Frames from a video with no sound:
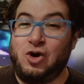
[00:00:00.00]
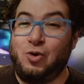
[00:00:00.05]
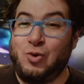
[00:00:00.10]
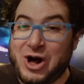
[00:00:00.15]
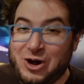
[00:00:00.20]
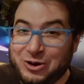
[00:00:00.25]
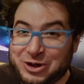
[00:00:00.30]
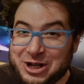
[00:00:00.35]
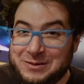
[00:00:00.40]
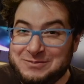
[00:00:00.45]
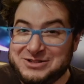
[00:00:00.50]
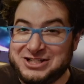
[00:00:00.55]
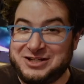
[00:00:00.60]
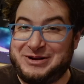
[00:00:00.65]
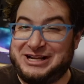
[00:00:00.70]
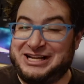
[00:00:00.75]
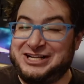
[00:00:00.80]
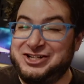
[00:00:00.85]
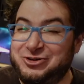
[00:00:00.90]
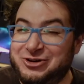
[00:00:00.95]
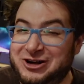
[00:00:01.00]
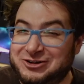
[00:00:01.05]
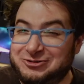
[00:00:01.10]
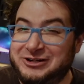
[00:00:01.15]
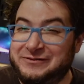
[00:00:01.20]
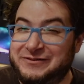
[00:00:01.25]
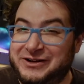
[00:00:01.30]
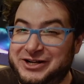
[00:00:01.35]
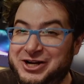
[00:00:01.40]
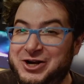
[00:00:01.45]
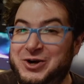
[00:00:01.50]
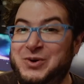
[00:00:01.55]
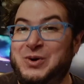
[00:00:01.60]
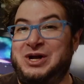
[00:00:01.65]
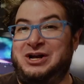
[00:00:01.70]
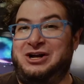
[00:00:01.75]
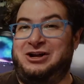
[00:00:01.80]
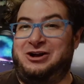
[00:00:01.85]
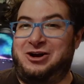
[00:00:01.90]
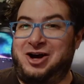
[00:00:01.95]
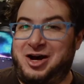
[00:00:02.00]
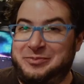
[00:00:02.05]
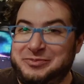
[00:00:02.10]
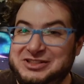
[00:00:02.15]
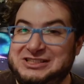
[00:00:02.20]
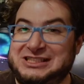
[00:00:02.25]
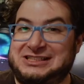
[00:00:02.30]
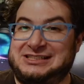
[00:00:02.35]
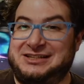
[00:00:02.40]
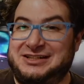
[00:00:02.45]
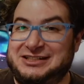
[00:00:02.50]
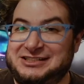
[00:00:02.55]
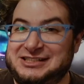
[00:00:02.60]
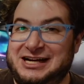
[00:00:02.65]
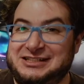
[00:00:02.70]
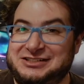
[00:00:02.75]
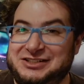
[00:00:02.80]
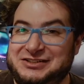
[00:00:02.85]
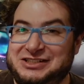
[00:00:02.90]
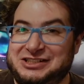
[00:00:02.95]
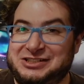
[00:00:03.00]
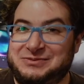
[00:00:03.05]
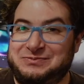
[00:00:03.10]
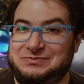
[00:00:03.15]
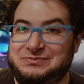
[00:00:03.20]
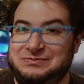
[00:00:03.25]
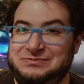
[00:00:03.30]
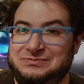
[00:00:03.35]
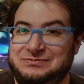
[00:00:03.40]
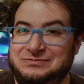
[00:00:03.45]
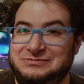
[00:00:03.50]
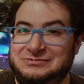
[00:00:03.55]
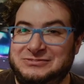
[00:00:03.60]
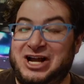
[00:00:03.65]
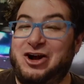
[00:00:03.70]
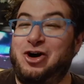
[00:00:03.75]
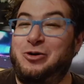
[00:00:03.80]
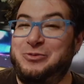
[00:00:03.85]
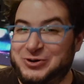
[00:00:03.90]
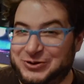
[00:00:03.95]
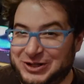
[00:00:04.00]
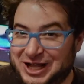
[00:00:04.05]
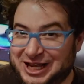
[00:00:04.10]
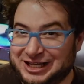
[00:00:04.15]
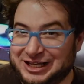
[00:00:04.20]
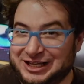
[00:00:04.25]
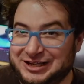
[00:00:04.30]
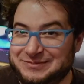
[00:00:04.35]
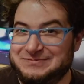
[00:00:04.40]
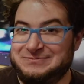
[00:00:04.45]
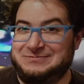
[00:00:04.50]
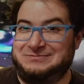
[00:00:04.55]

Welcome to my introductory video on music synthesizers. I hope you like it.